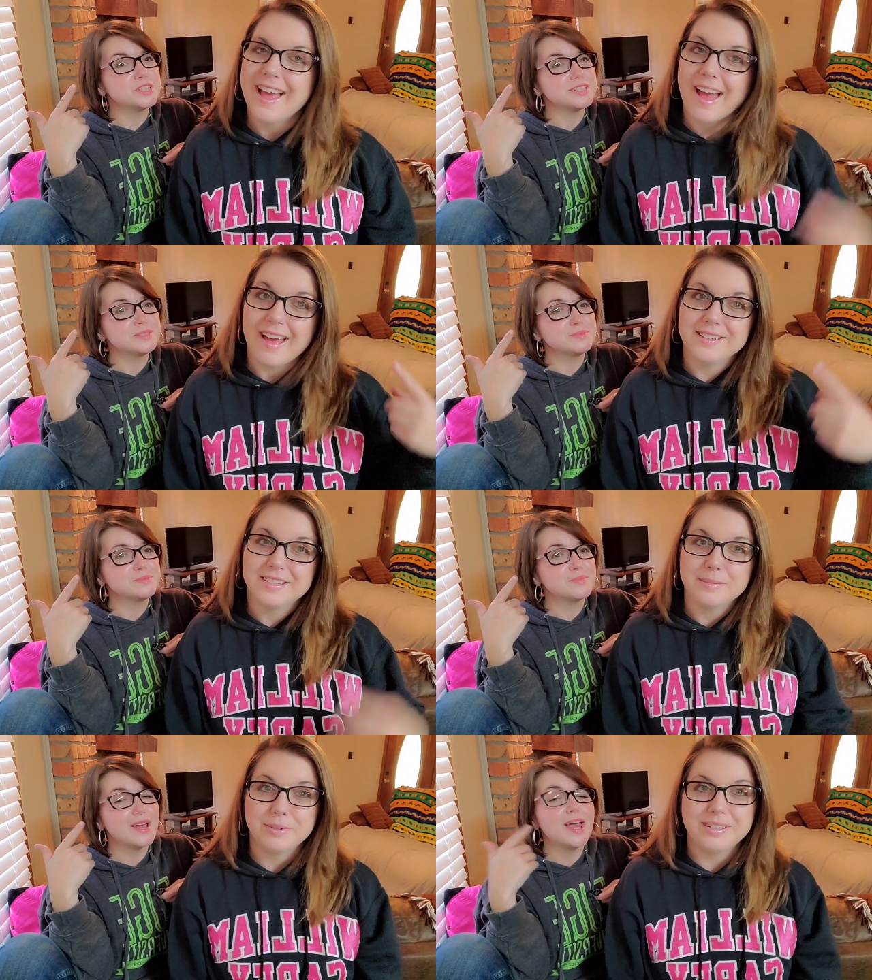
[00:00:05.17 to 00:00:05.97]
Speaker 1: Regina and
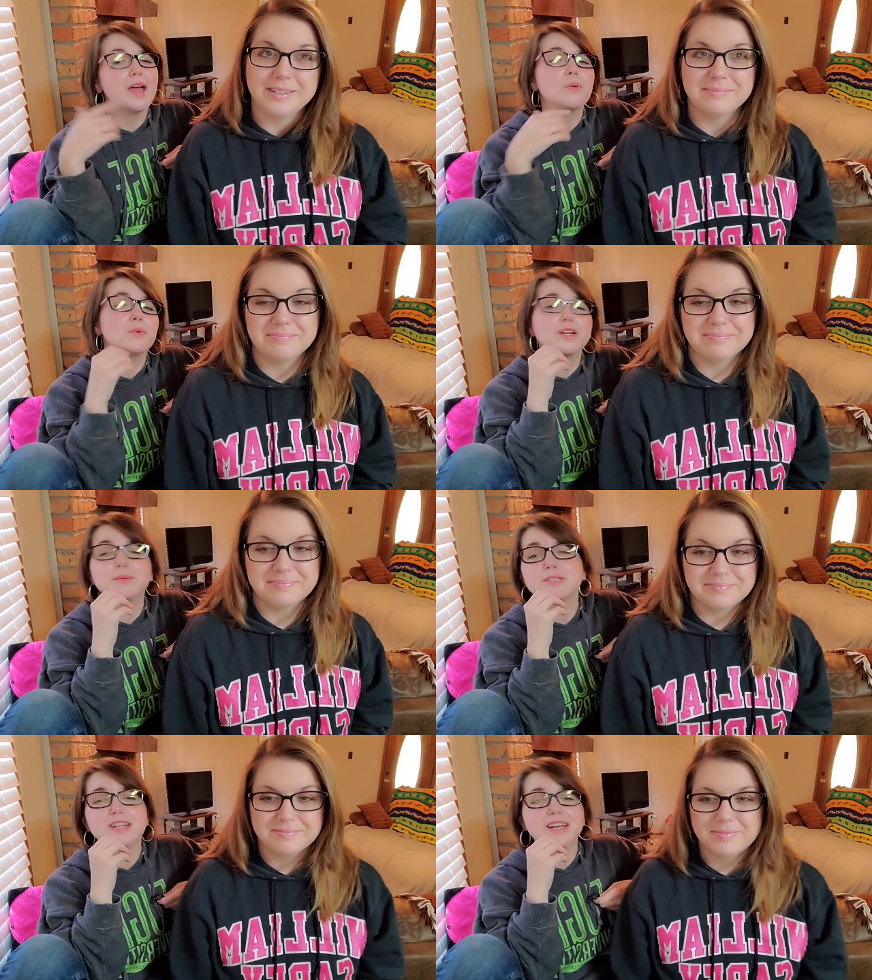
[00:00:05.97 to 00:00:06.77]
Sabrina, and we're going
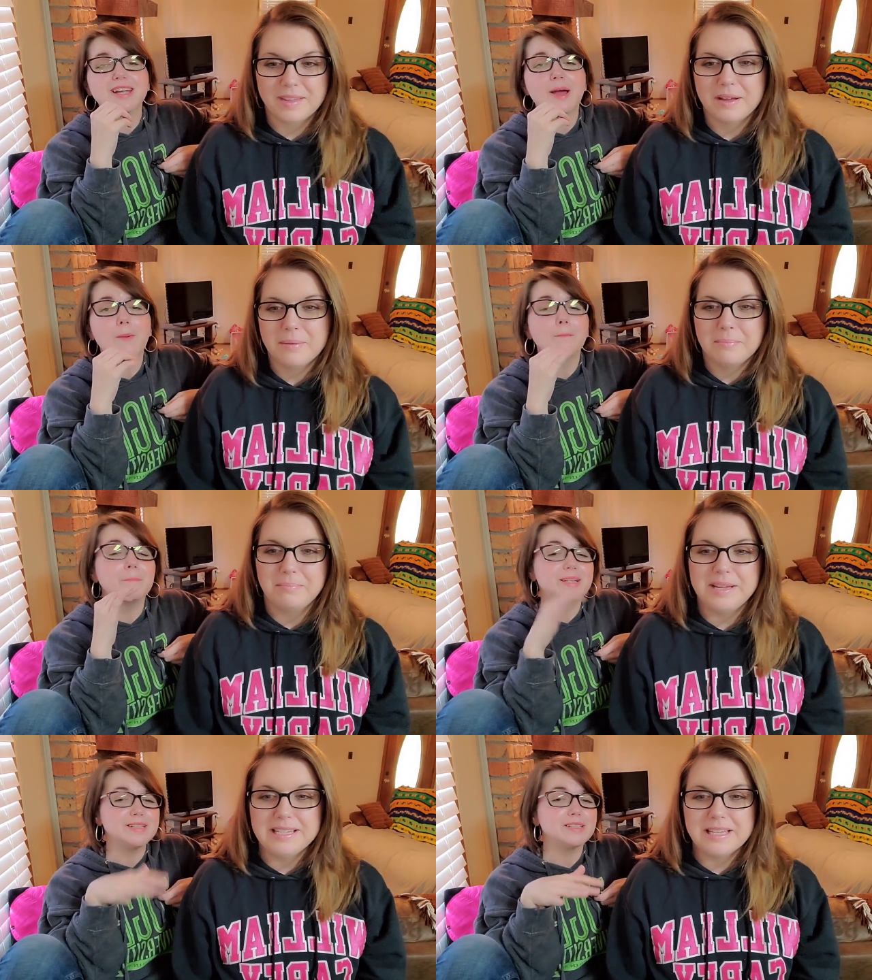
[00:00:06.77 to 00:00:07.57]
to be checking out
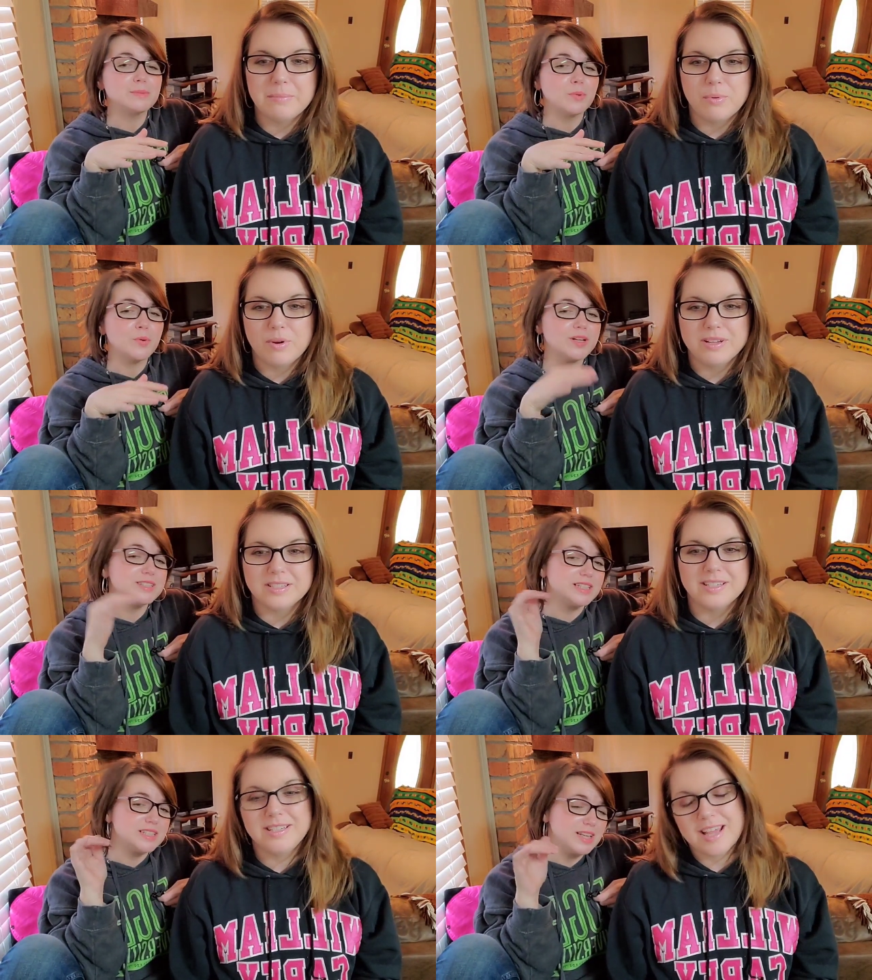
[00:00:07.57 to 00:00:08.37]

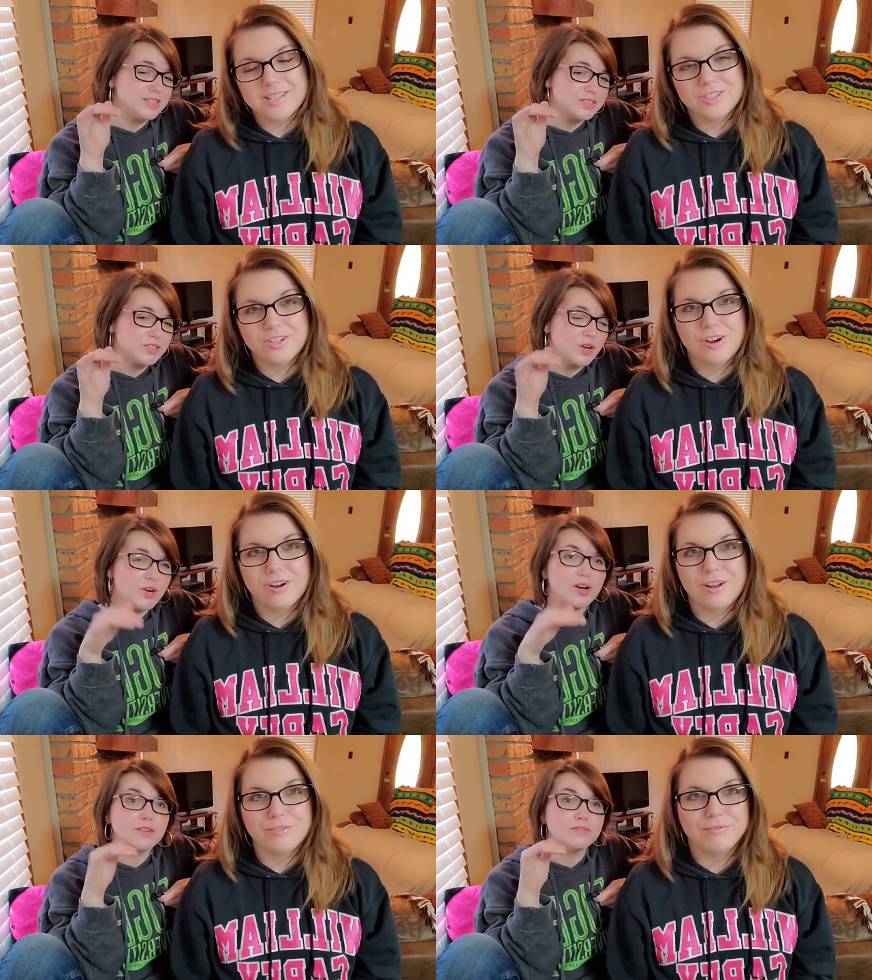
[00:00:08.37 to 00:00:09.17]
Speaker 2: BZ-Boys Yes
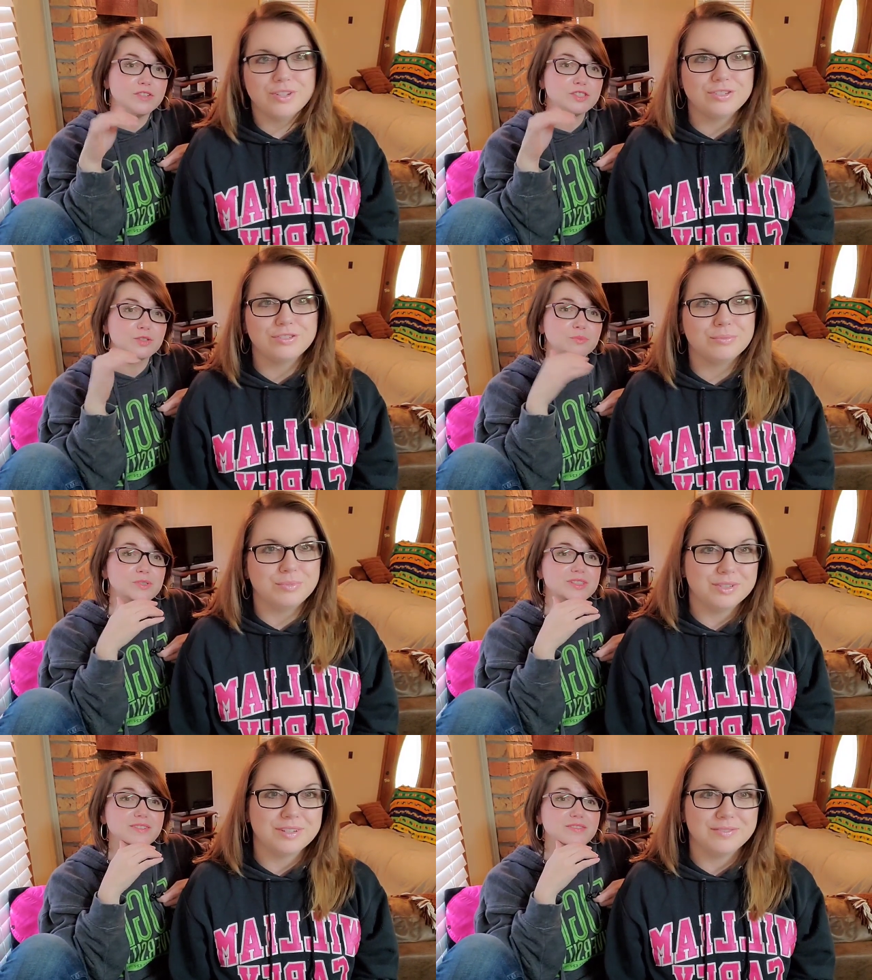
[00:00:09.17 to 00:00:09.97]
Sir official
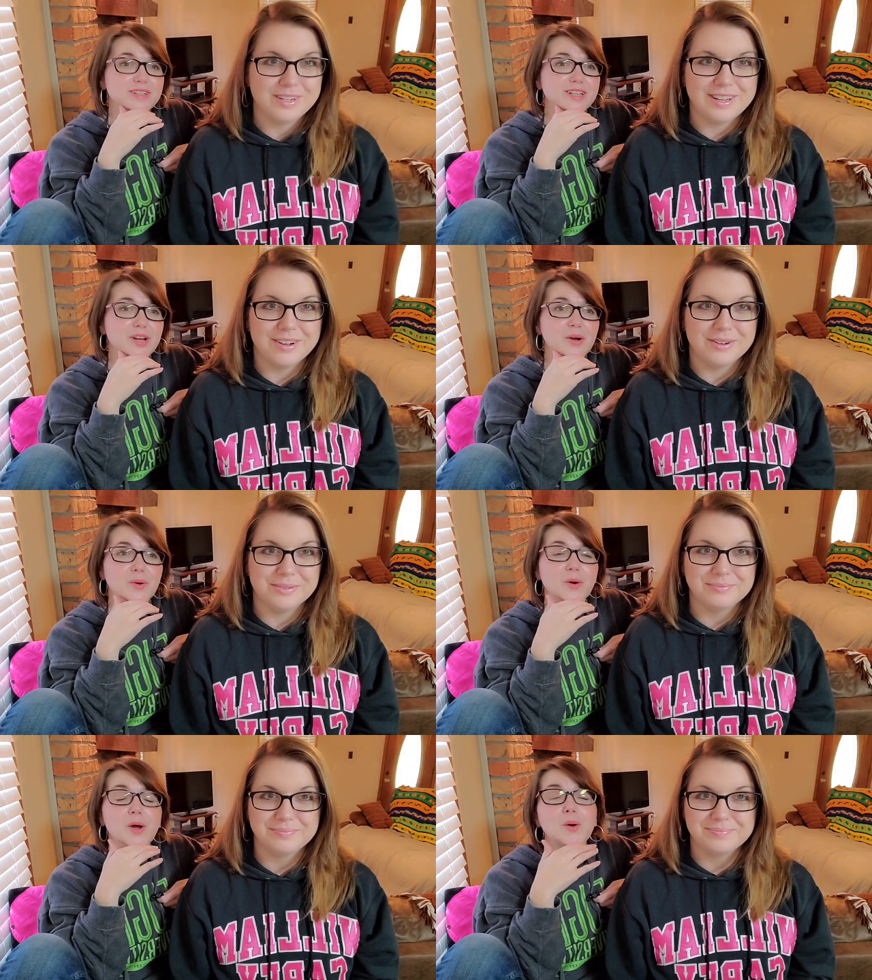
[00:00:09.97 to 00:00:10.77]
music
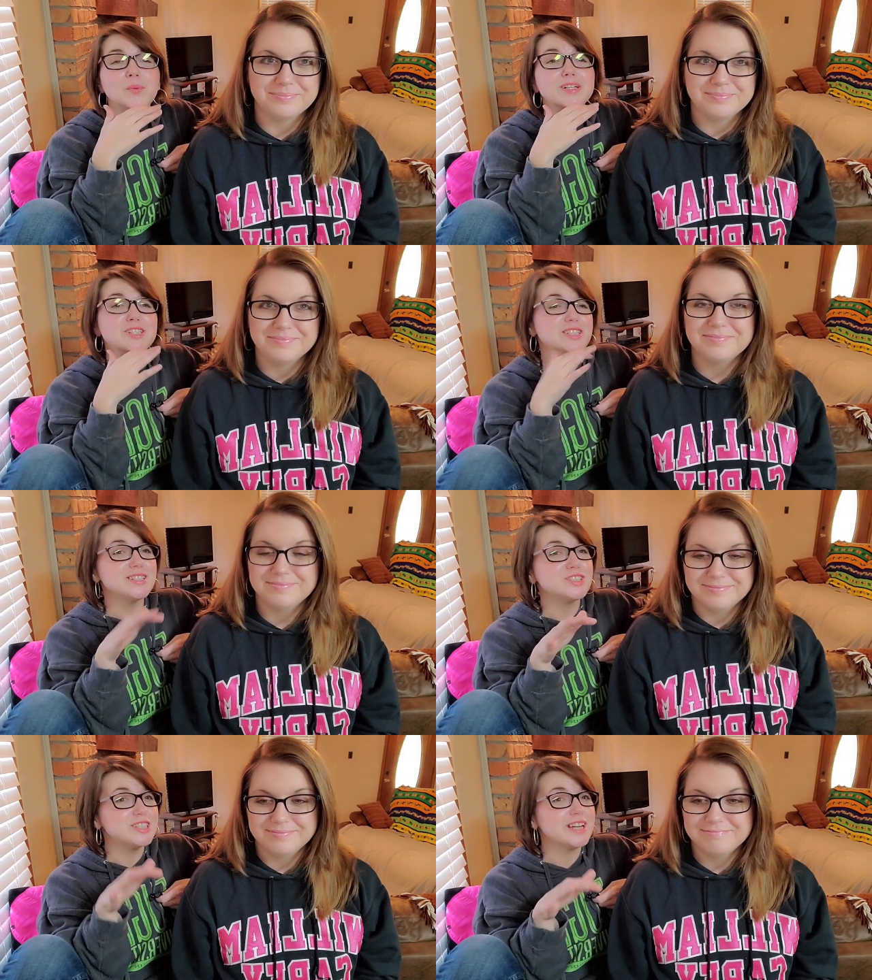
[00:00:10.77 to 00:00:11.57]
video.
Speaker 1: We
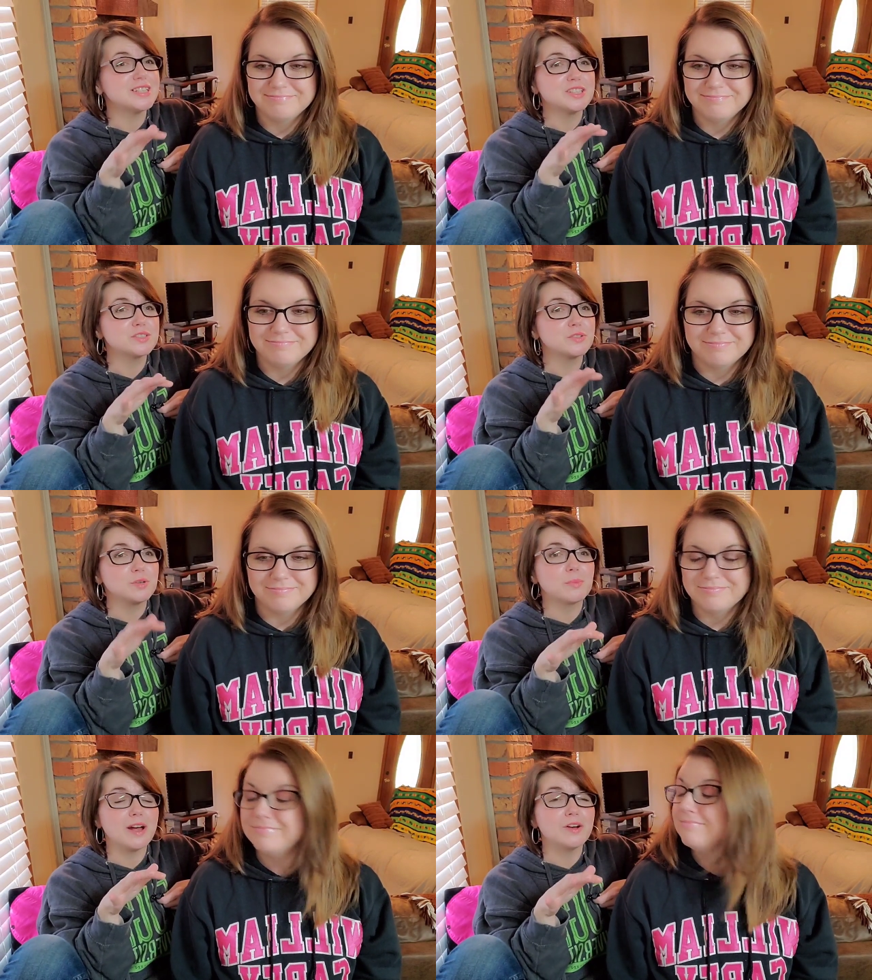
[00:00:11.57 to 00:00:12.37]
just checked this
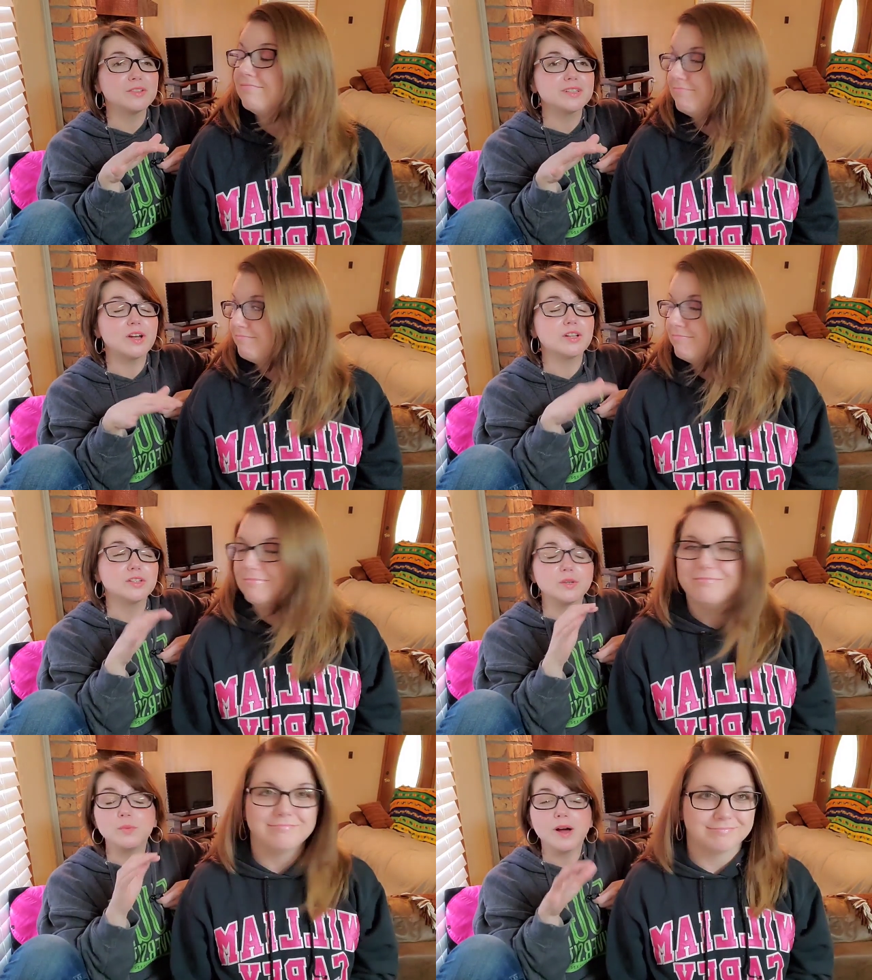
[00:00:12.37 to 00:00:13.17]
group out a little